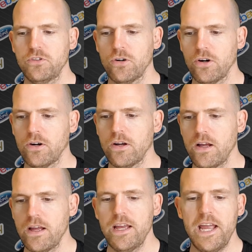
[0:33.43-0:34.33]
door
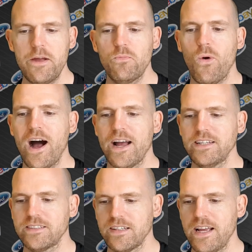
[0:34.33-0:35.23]
in
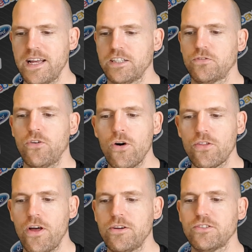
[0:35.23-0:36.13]
white. It's
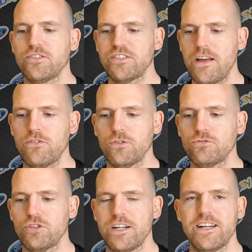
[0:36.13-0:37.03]

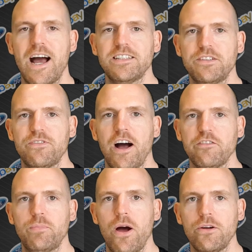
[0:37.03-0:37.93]

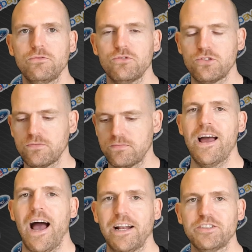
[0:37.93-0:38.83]
£4,795
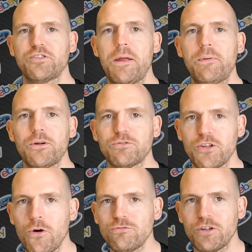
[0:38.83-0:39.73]
and it's creeping up to
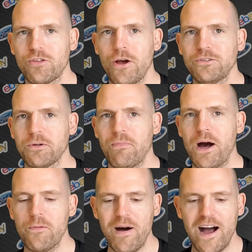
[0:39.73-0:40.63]
the 100,000
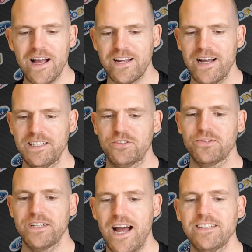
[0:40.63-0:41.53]
mile mark and it's
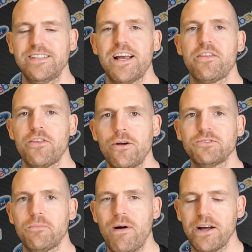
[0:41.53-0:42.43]
done
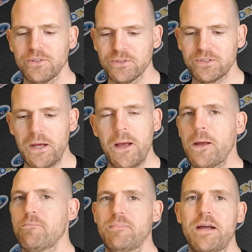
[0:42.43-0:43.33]
98,000 miles.
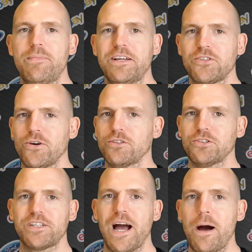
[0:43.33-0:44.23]
Maybe this owner
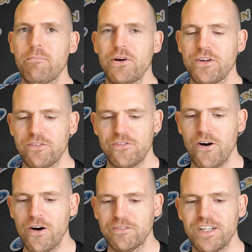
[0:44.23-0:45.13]
just can't bear the
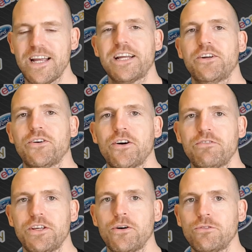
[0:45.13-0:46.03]
thought of taking it
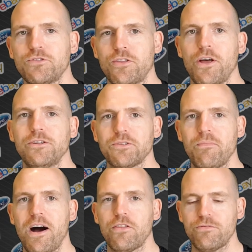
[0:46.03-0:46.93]
over the 100,000
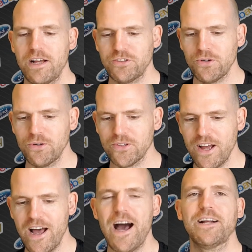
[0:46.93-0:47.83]
mile threshold.
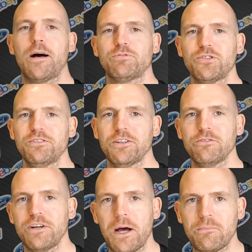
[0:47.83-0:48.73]
I'd absolutely
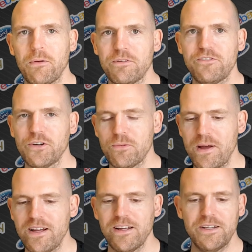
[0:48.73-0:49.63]
love it. I'd probably film
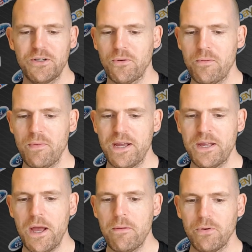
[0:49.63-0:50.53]
it, knowing
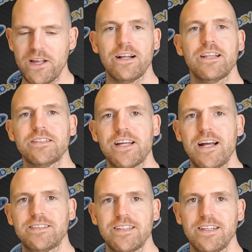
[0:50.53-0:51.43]
me. But yeah, let's get
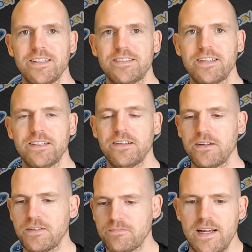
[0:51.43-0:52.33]
into the listing.
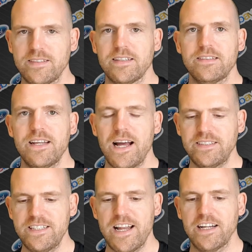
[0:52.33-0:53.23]
It says
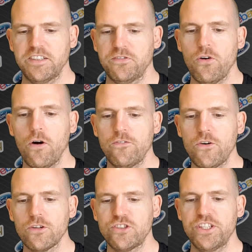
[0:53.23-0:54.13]
1994
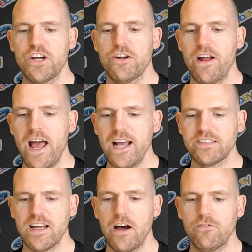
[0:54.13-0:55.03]
Ford Sierra
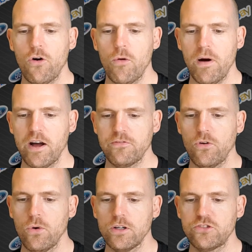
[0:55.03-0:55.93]
XR4x4
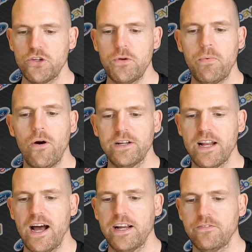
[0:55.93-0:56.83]

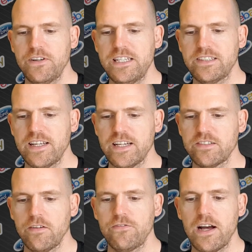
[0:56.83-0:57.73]
2.9
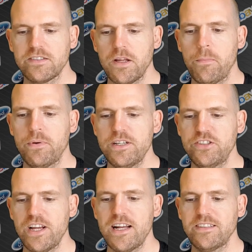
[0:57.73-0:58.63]
V6 fast
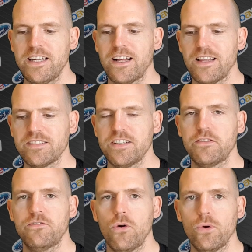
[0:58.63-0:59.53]
appreciating classic
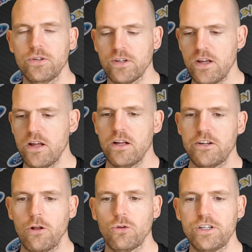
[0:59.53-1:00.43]
Ford.
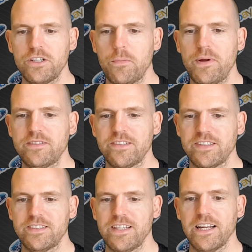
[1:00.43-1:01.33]
Now looking at the picture of
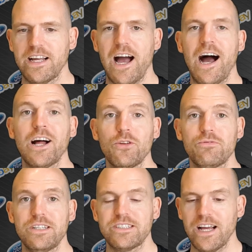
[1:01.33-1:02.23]
this thing, I love
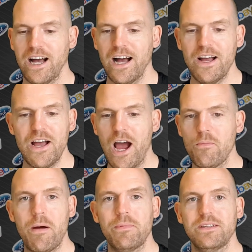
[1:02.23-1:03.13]
this car. I
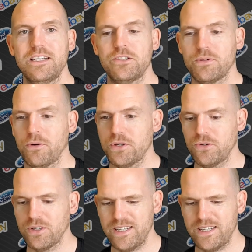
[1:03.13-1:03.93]
remember these when I was younger.